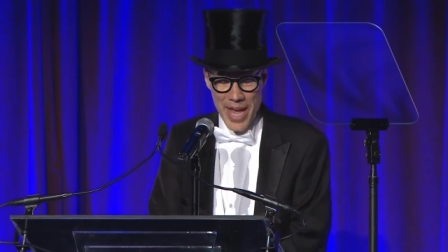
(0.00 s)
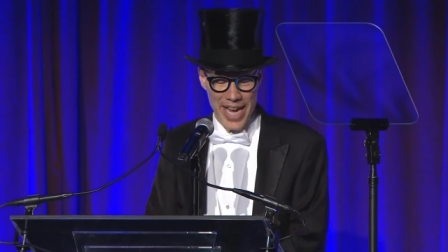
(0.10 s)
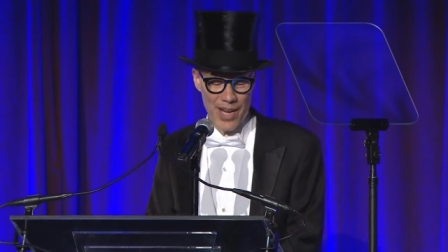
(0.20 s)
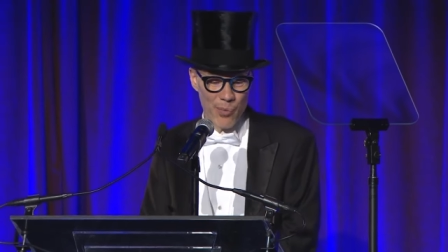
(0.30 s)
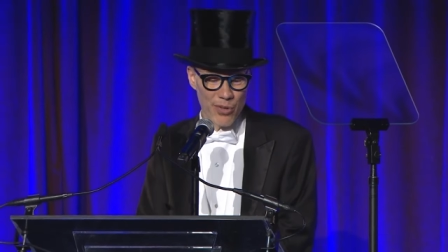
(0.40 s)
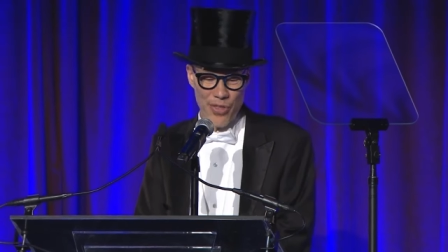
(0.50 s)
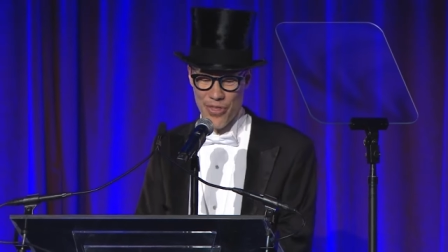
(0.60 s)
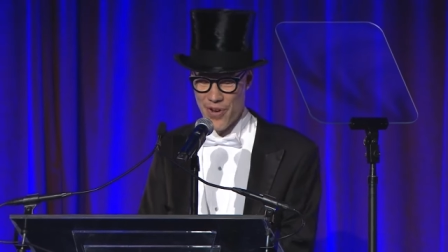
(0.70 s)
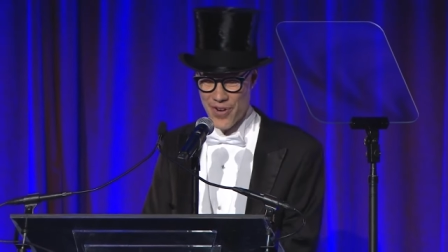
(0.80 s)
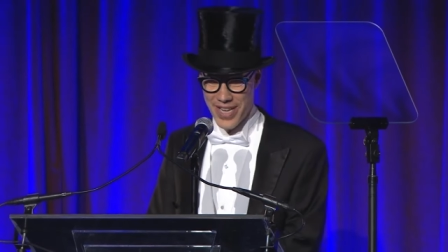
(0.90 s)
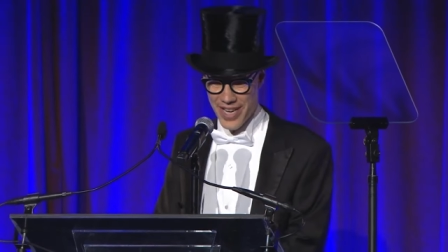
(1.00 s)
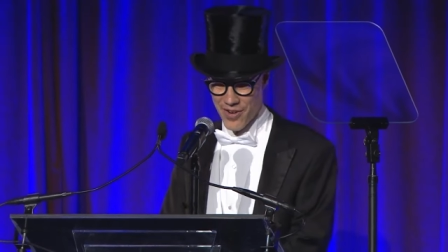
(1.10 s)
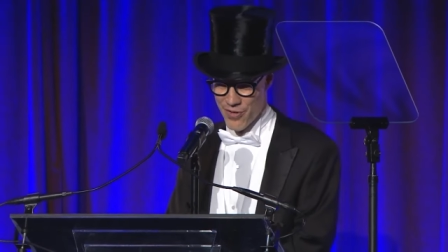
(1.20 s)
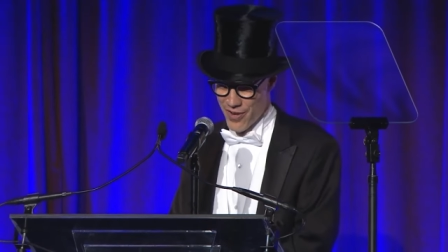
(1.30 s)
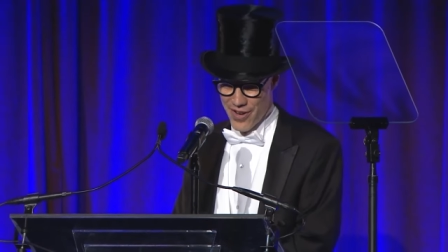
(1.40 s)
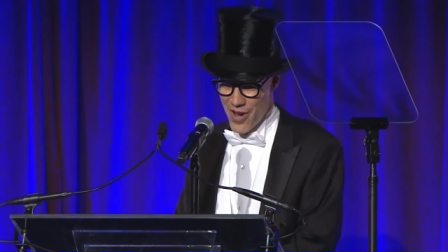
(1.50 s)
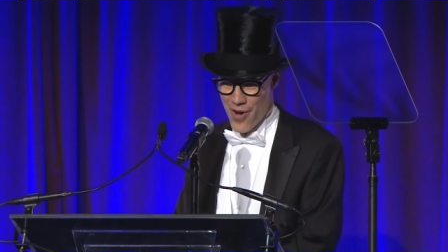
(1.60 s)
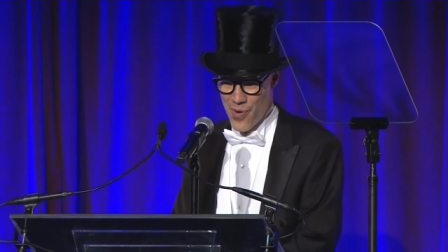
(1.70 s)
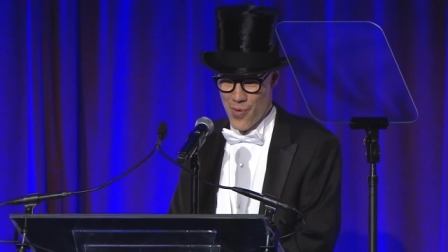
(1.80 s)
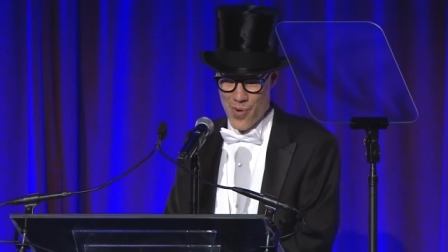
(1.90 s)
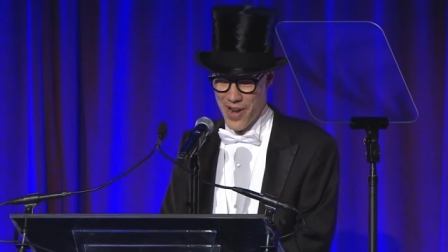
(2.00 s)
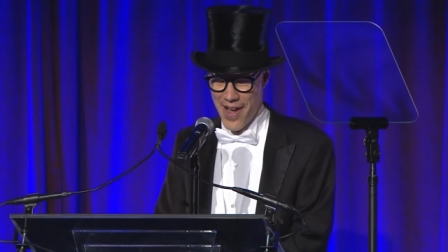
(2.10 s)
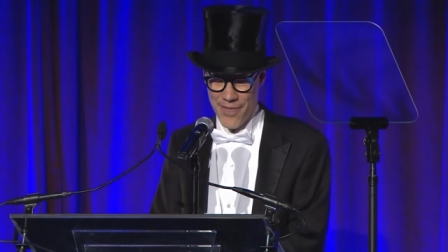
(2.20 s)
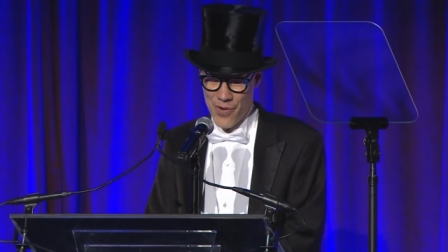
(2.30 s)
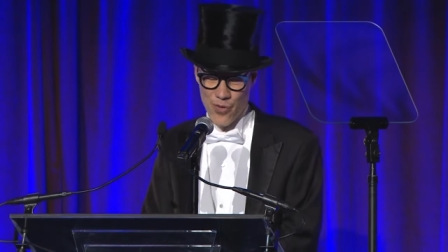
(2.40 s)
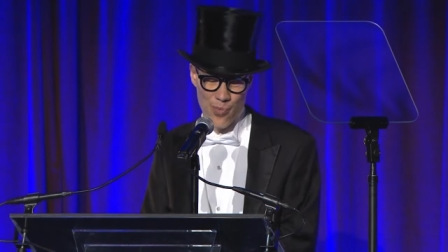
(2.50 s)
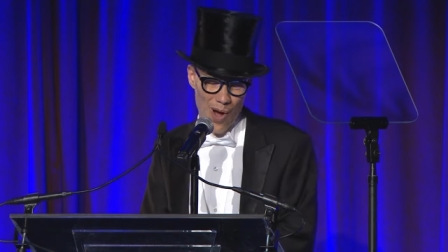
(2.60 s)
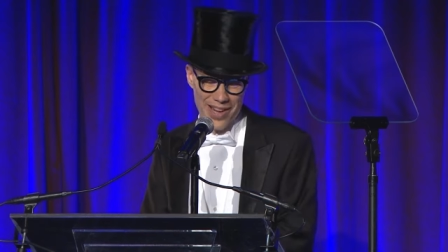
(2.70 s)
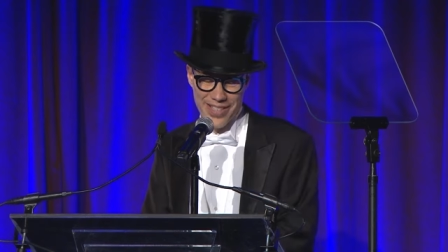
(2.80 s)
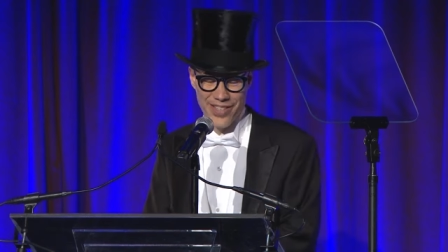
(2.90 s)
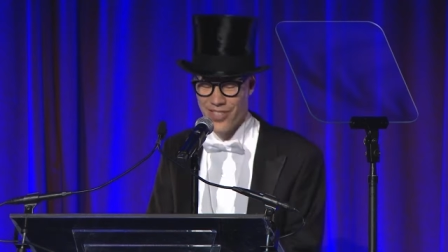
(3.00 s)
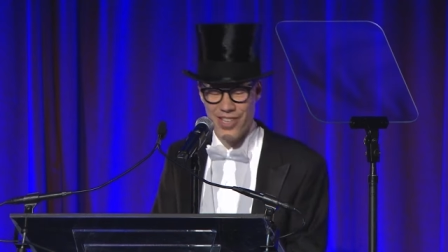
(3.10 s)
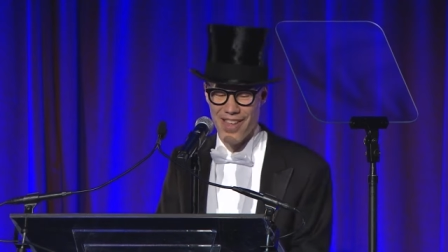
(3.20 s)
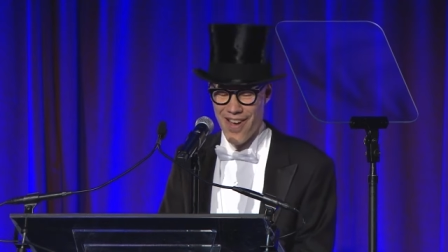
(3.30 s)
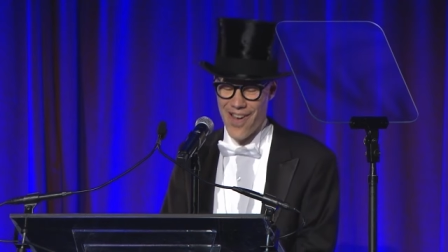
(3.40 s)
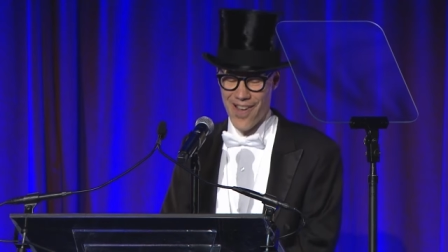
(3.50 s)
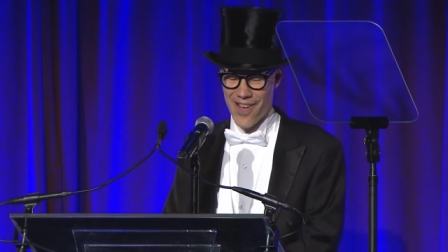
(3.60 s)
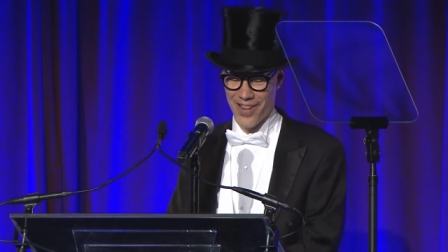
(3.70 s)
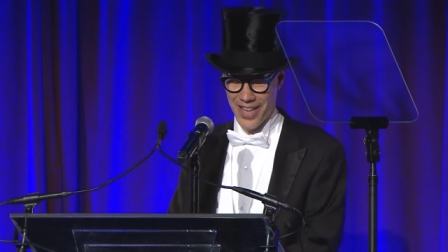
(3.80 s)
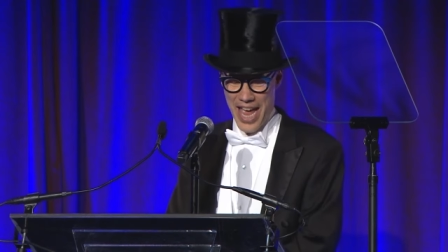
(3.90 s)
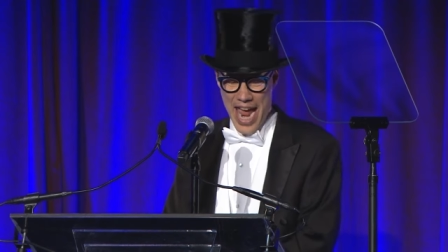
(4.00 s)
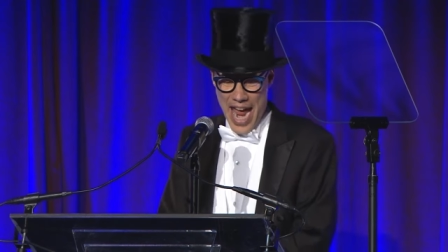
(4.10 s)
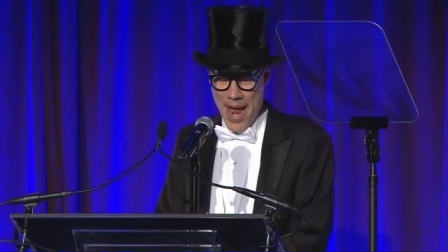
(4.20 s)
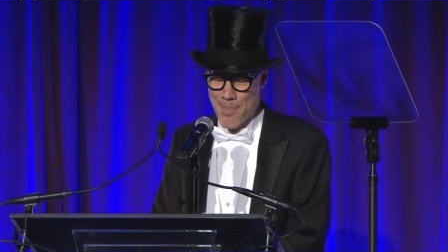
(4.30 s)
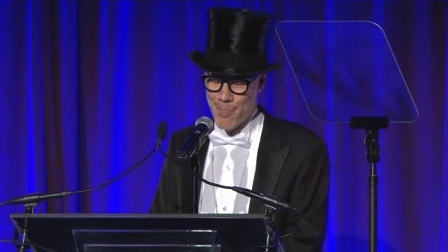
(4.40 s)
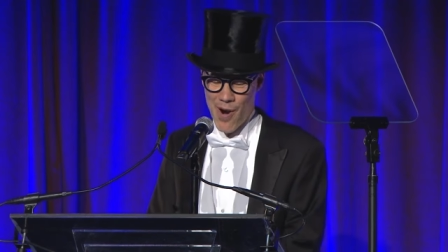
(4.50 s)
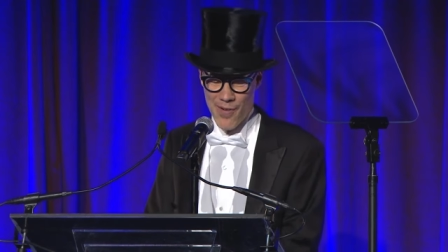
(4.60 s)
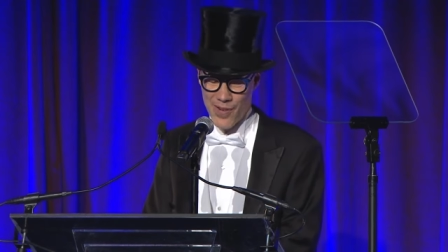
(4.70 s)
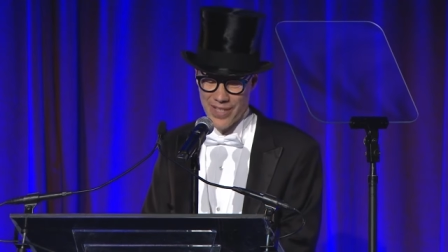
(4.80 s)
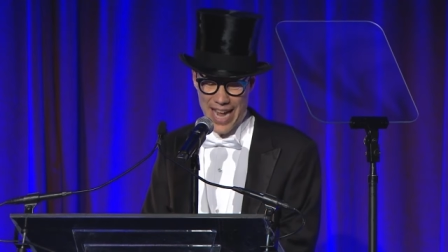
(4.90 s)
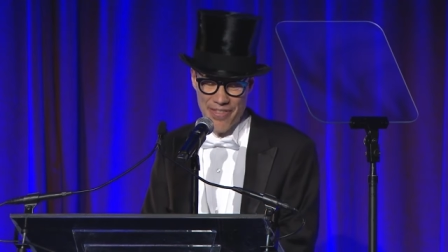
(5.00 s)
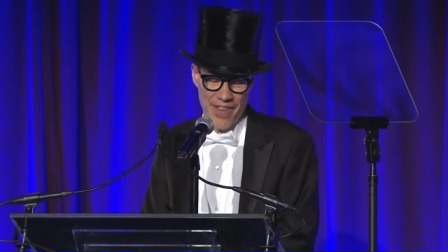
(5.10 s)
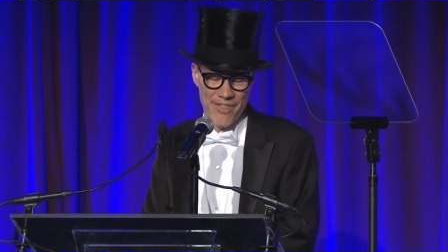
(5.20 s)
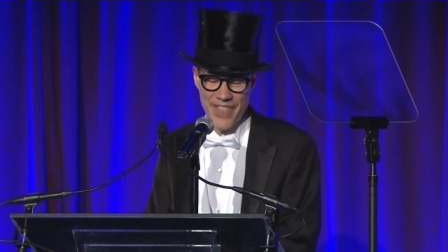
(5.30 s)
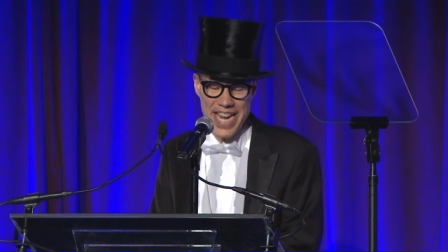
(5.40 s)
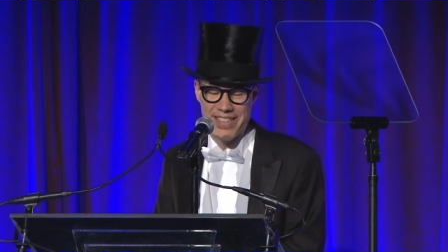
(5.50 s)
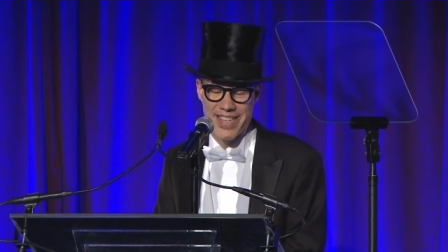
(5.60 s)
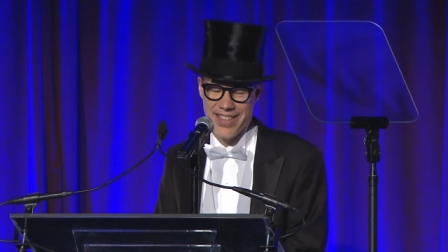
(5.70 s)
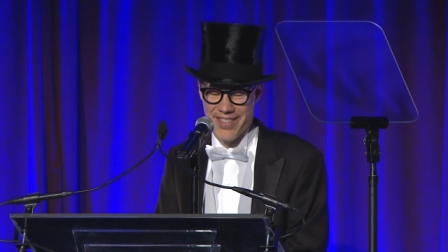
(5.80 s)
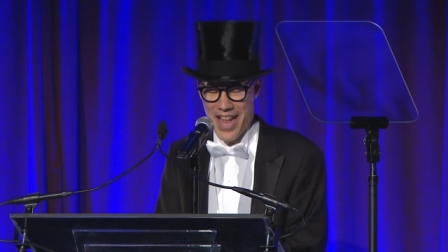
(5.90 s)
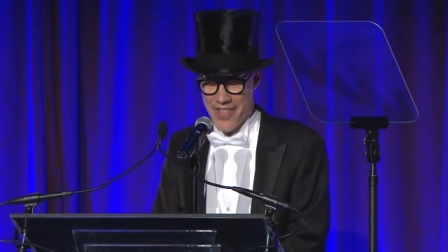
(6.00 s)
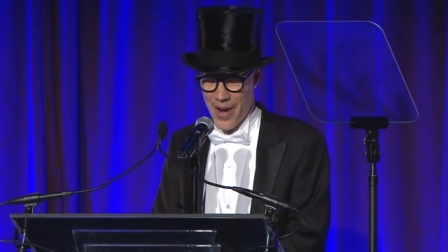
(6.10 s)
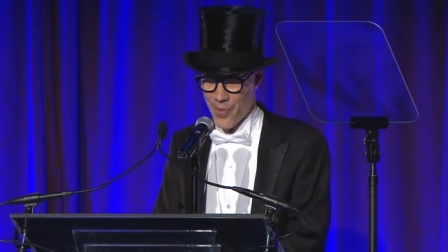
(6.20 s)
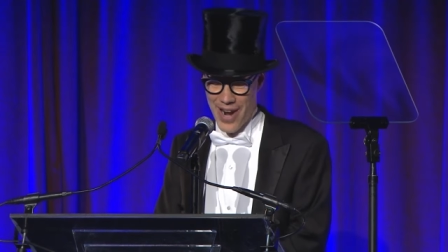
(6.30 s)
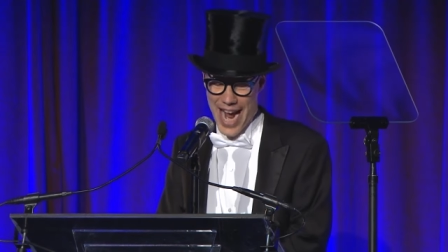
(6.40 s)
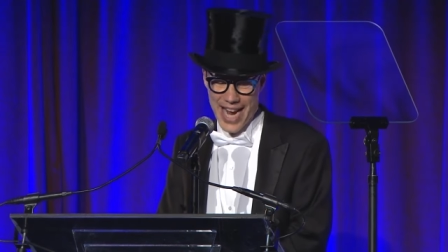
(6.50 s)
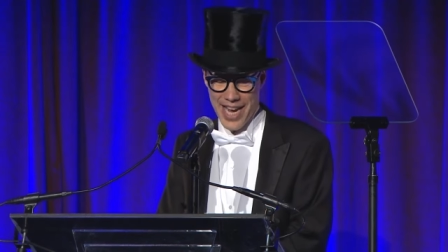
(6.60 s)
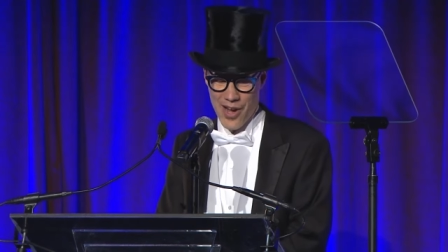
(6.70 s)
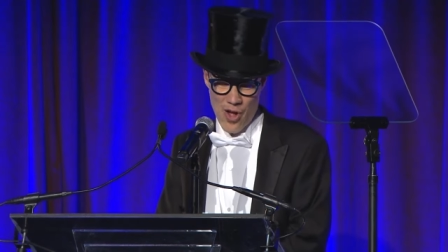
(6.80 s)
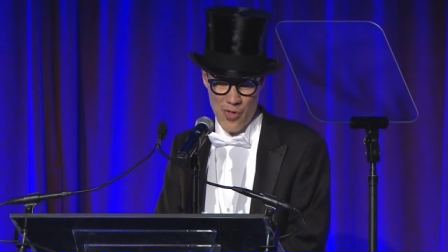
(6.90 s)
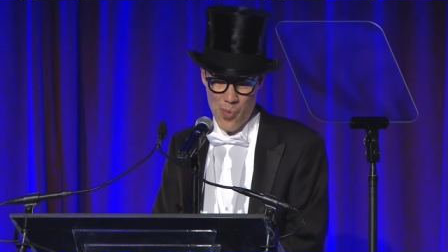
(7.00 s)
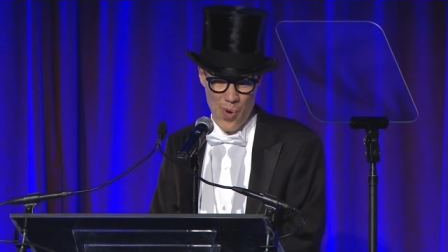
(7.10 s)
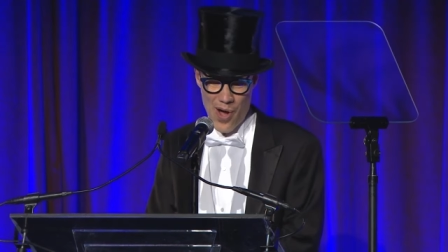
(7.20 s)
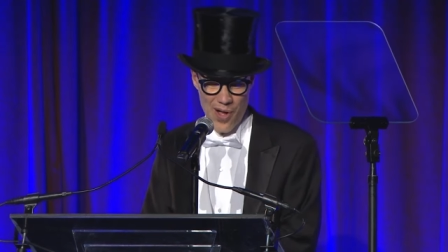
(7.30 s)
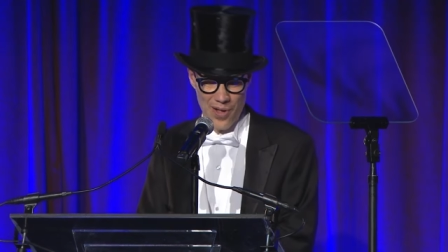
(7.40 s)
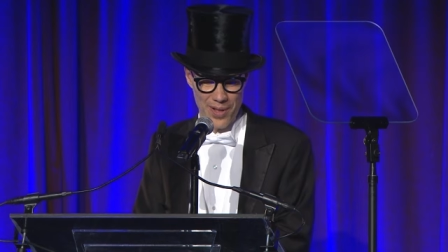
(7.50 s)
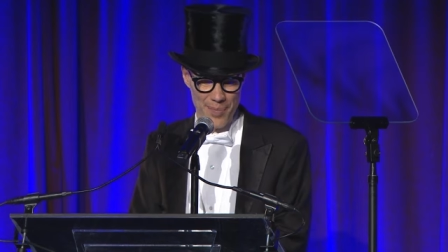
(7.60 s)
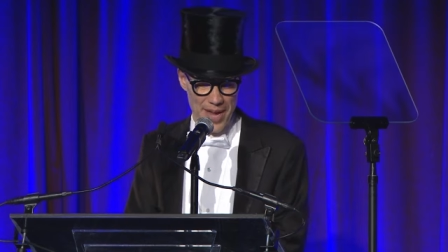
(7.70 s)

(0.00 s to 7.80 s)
It was 30 years ago when I first walked into the hall and marveled at the faces that were hanging on the wall.